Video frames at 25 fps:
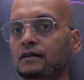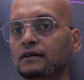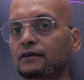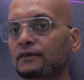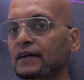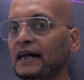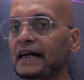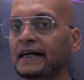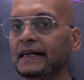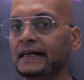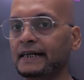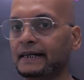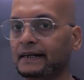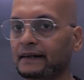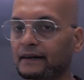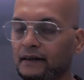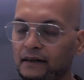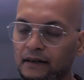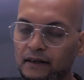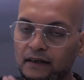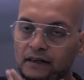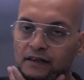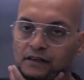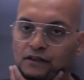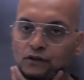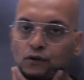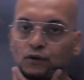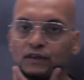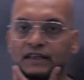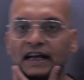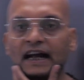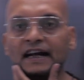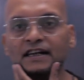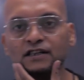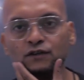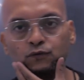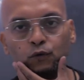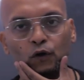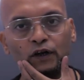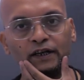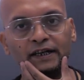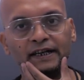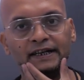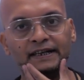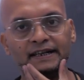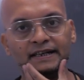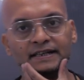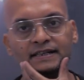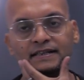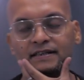Right. So that's what
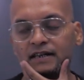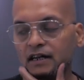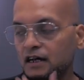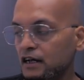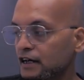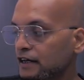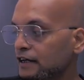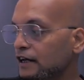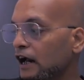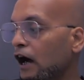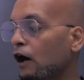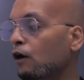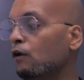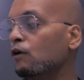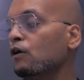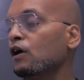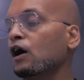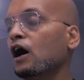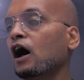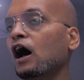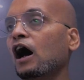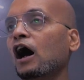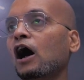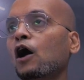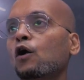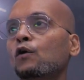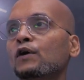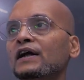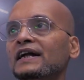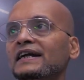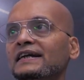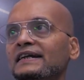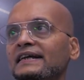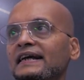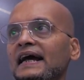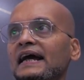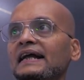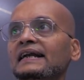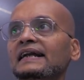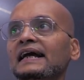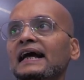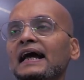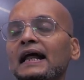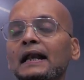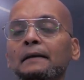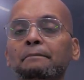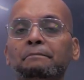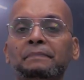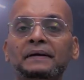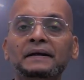it is. Now, how it can
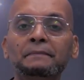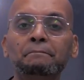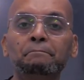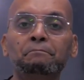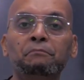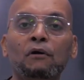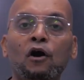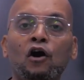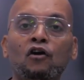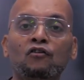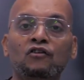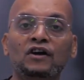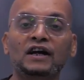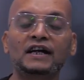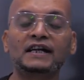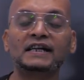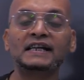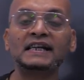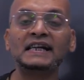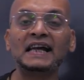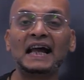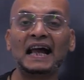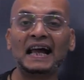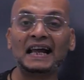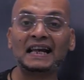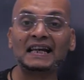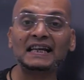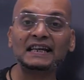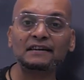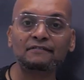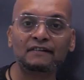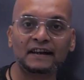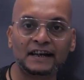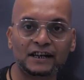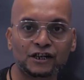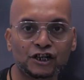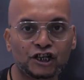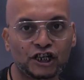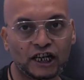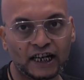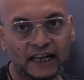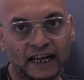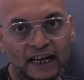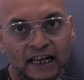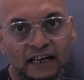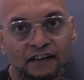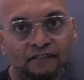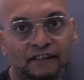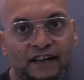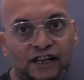help in poverty elevation?
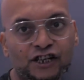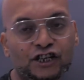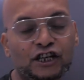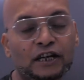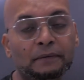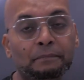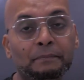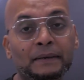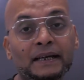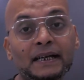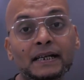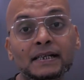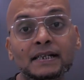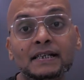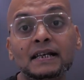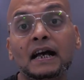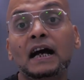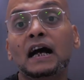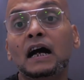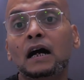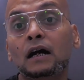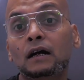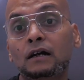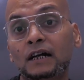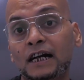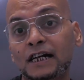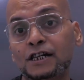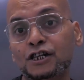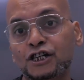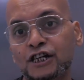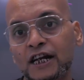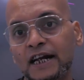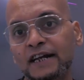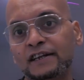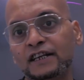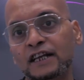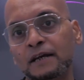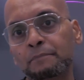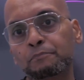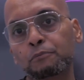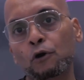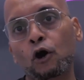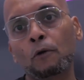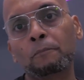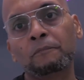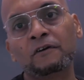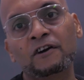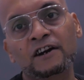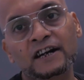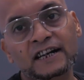Elevation means crushing the
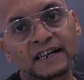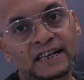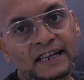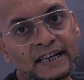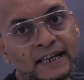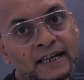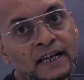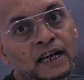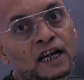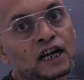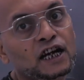poverty,